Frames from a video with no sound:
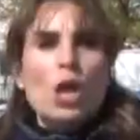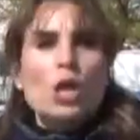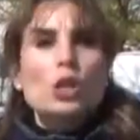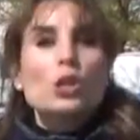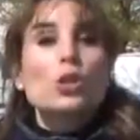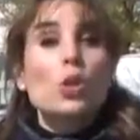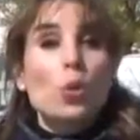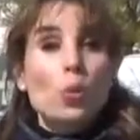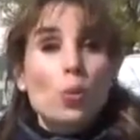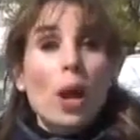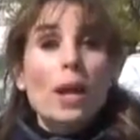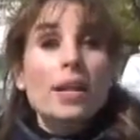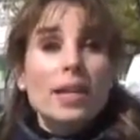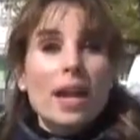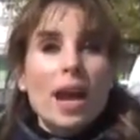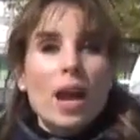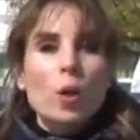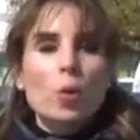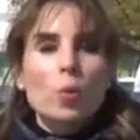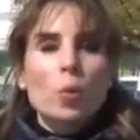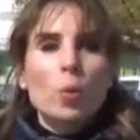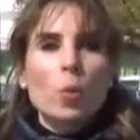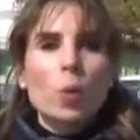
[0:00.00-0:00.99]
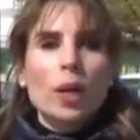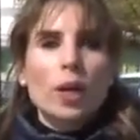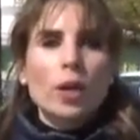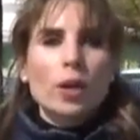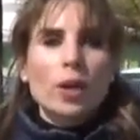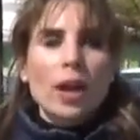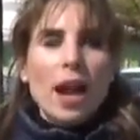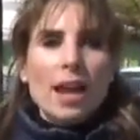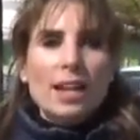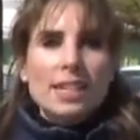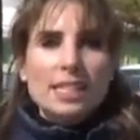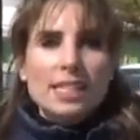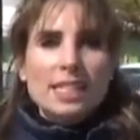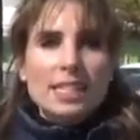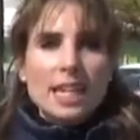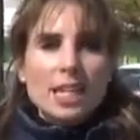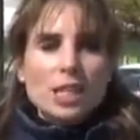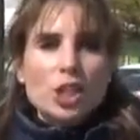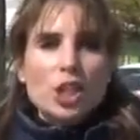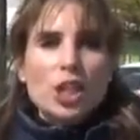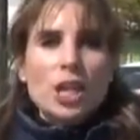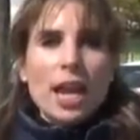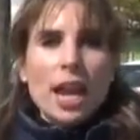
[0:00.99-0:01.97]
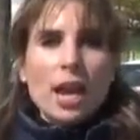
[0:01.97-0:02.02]
So right now we're at a
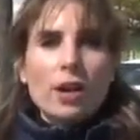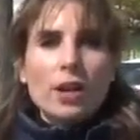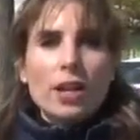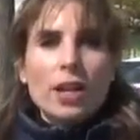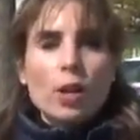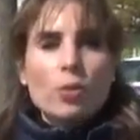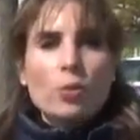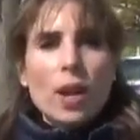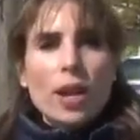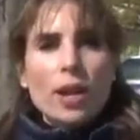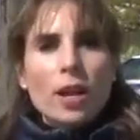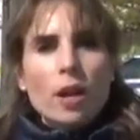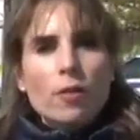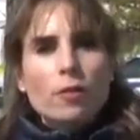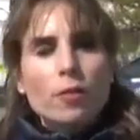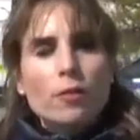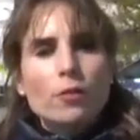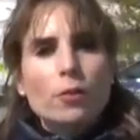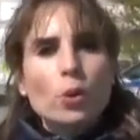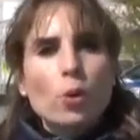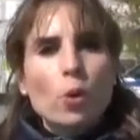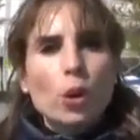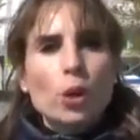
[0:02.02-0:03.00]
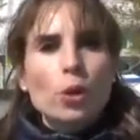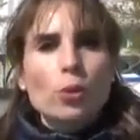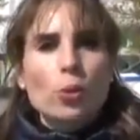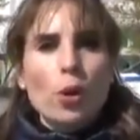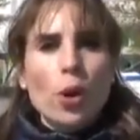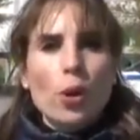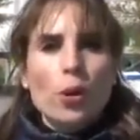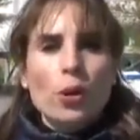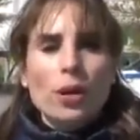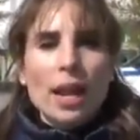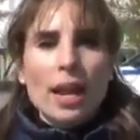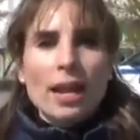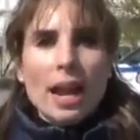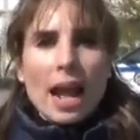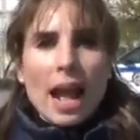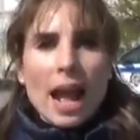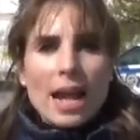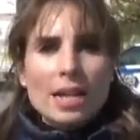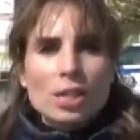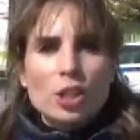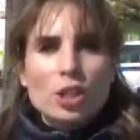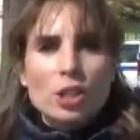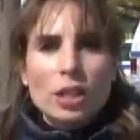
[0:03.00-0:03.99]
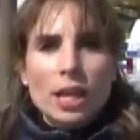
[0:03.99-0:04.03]
staging area right off of York Road at
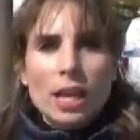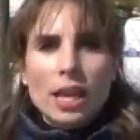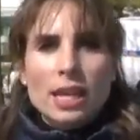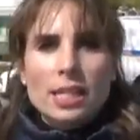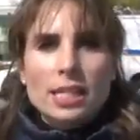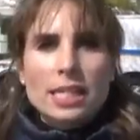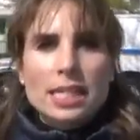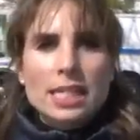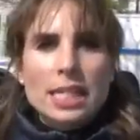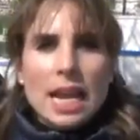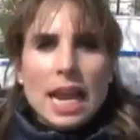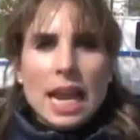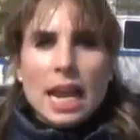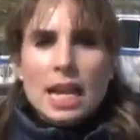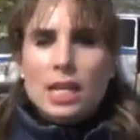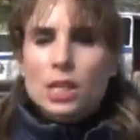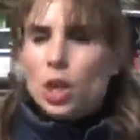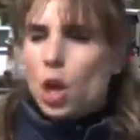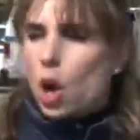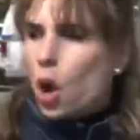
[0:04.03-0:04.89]
Ashland and